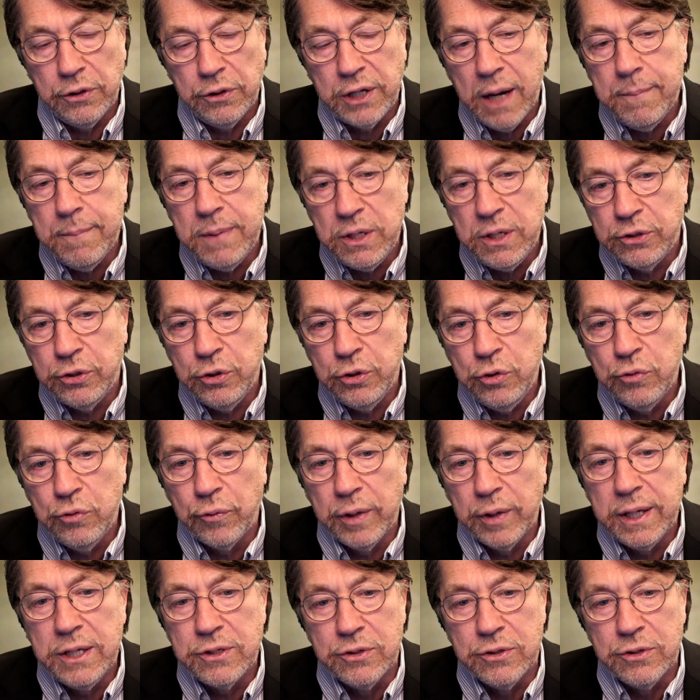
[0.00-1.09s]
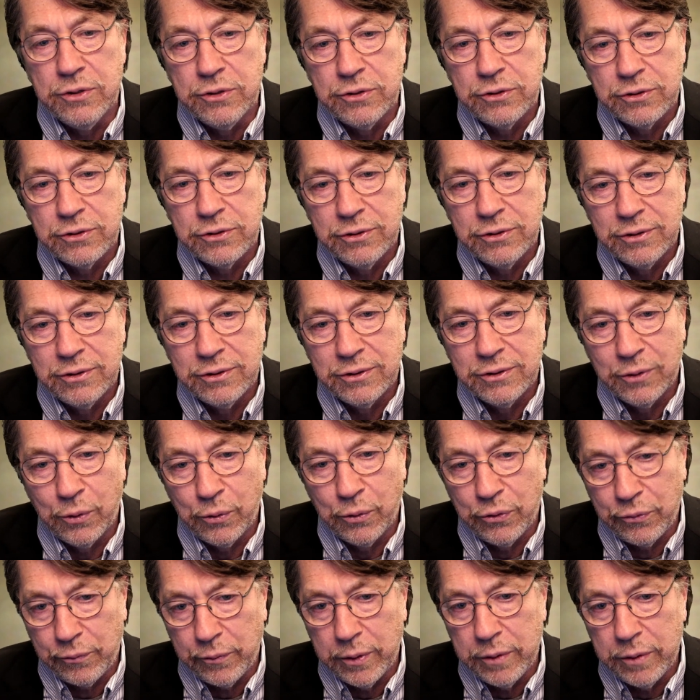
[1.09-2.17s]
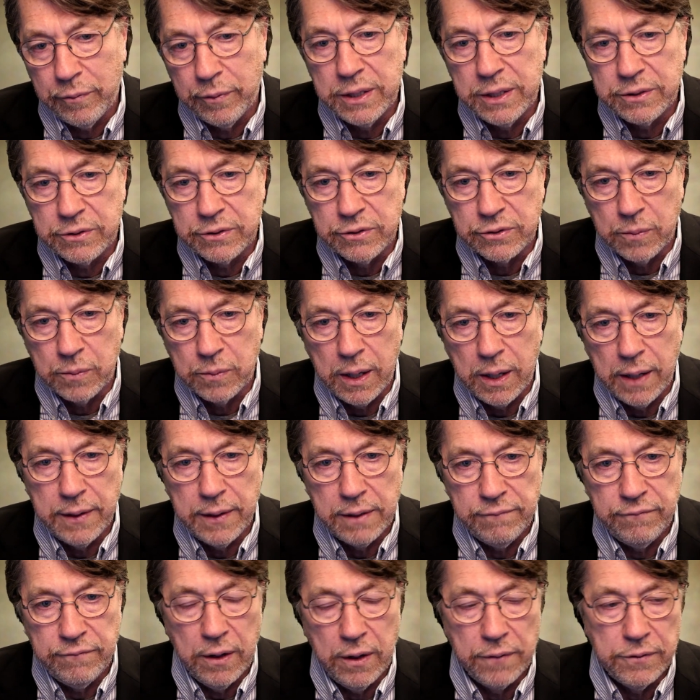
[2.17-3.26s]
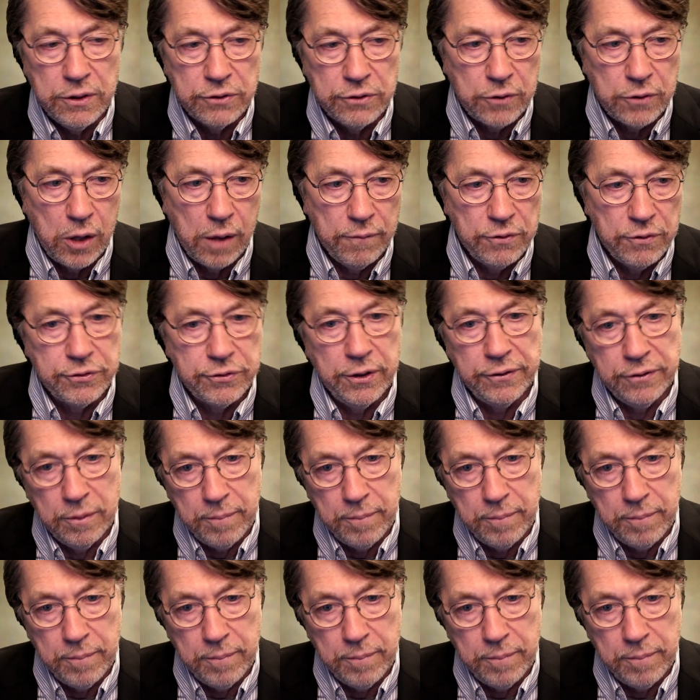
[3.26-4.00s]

can be 2 reasons or 3 reasons why they've done this all of a sudden.